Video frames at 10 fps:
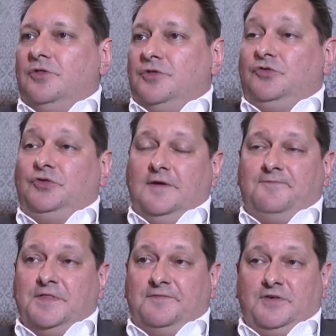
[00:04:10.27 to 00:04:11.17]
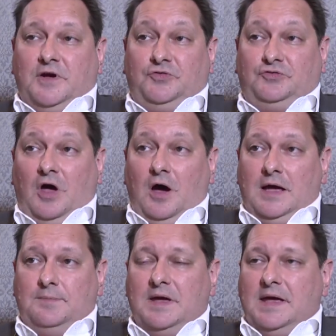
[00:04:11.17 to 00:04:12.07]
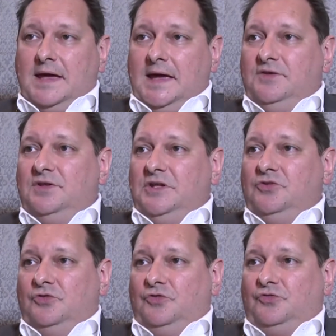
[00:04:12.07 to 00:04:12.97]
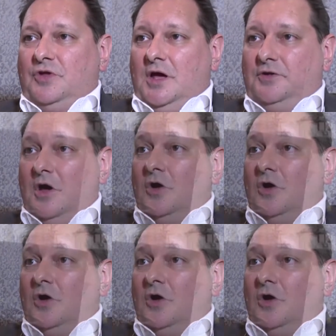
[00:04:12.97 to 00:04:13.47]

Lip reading: This year, for the first time, Indonesians said